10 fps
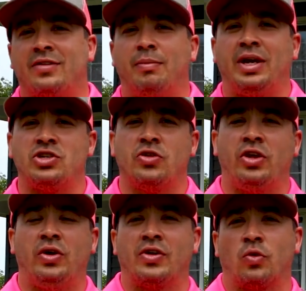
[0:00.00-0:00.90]
is to make sure
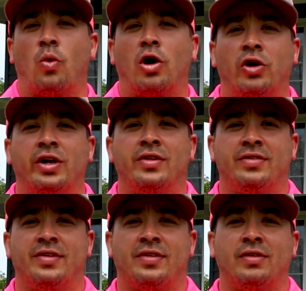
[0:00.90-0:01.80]
that you guys are watering
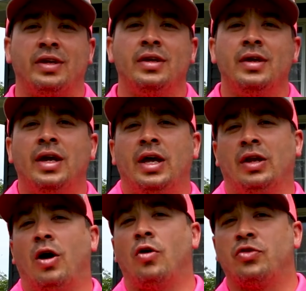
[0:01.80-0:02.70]
consistently.
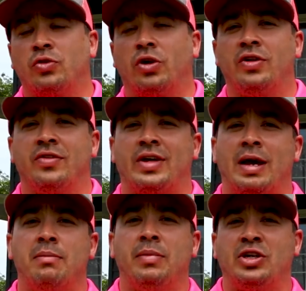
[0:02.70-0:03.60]
And also during this
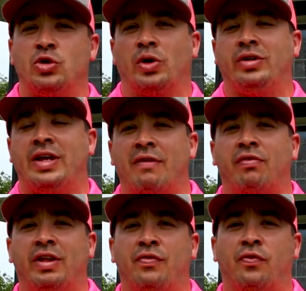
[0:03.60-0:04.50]
time, make sure you're
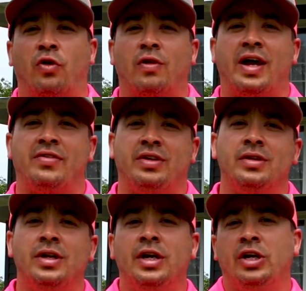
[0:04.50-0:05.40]
definitely
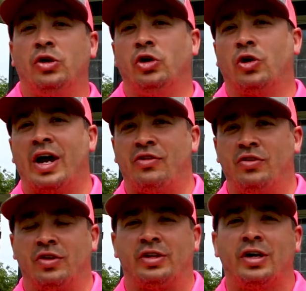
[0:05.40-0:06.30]
fertilizing. Your grass
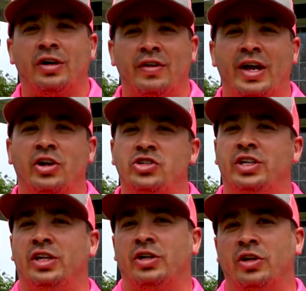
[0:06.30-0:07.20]
uses a ton of energy
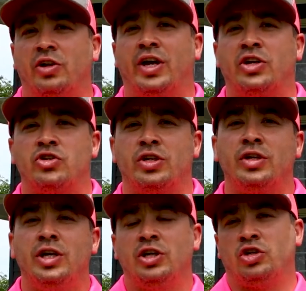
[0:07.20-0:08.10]
and a ton of nitrogen
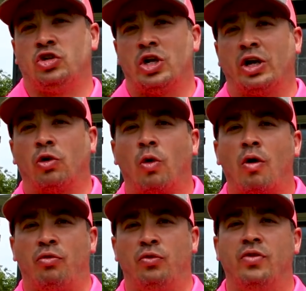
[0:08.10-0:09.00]
to try to grow
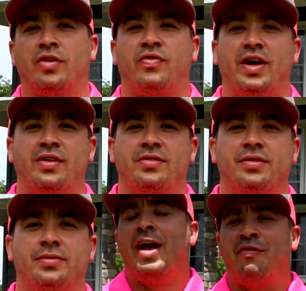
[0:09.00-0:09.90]
out through this phase.
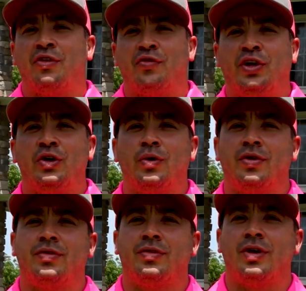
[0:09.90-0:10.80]
If this video
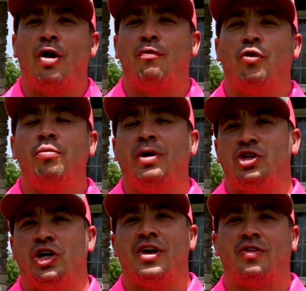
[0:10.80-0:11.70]
was helpful, make
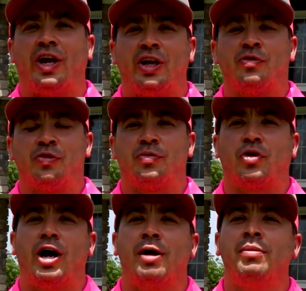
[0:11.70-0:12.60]
sure you guys like and
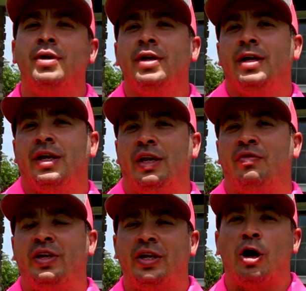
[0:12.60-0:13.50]
subscribe. And if
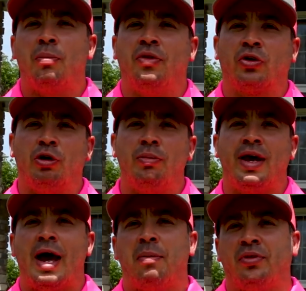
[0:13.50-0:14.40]
you need help in the Green
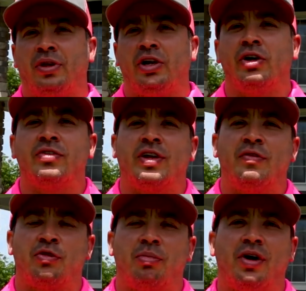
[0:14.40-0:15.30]
Bay, Appleton areas,
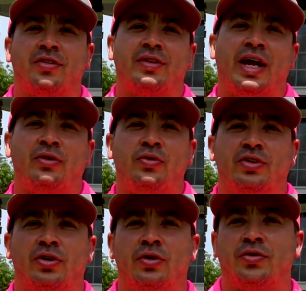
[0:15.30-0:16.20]
give us a buzz,
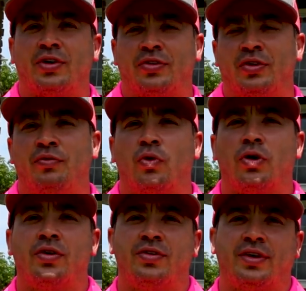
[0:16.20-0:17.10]

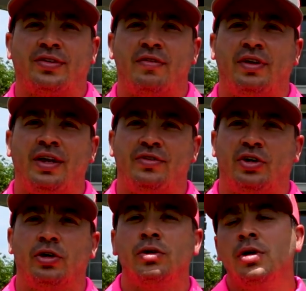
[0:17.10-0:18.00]

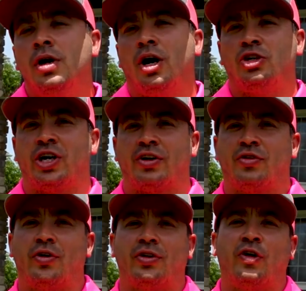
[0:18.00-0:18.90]
920-634-6780, or check
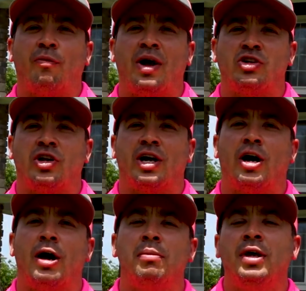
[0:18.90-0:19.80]
us out at
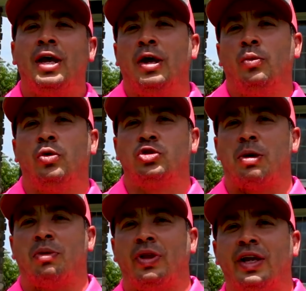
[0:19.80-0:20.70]
turfbadger.com. We'll
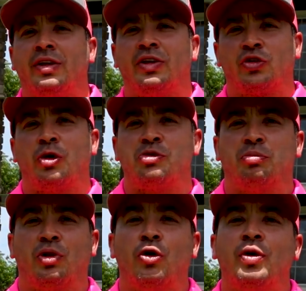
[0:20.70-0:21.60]
drop a link in the
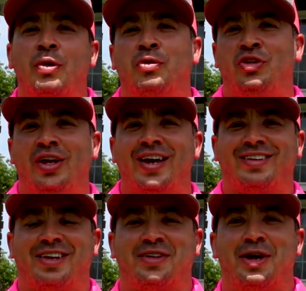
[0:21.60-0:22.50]
description below, and we'll see you
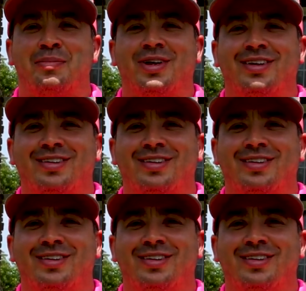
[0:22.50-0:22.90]
guys next time.